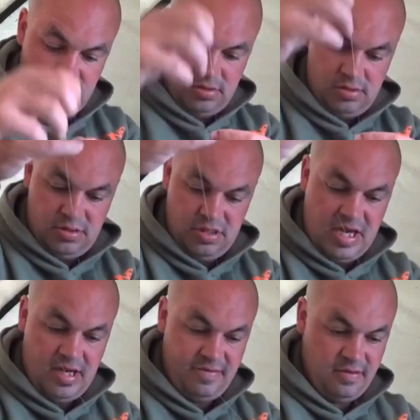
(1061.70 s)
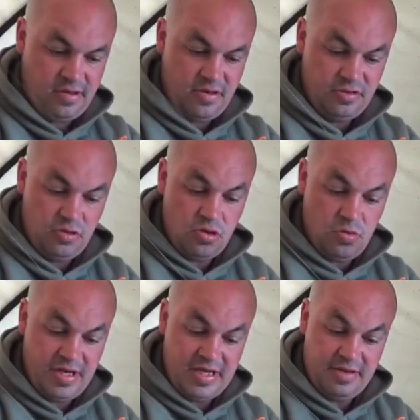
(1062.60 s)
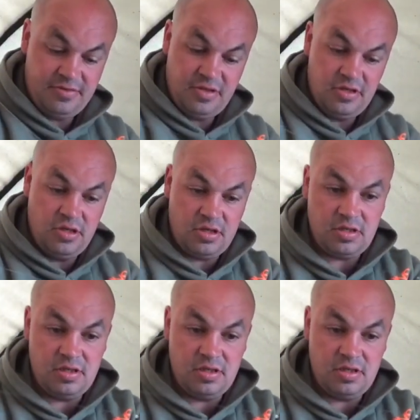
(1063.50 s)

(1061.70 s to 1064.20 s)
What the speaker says: so that goes all the way down to the hook,